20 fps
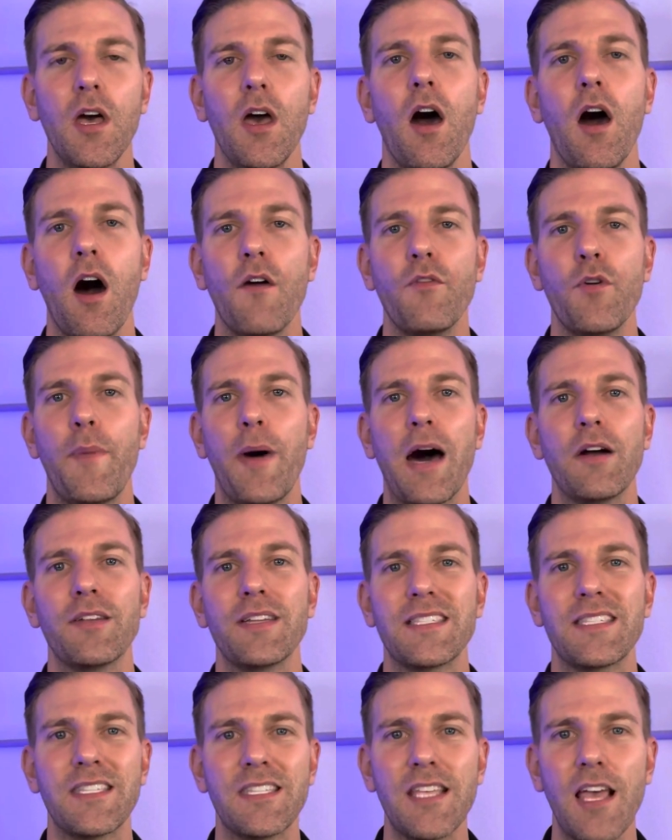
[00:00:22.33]
of about
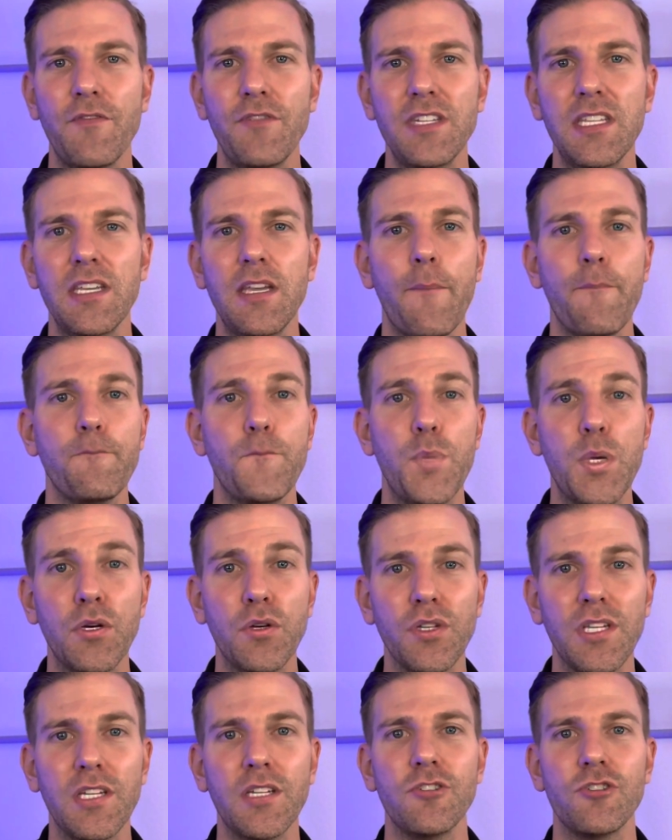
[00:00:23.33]
$70 billion.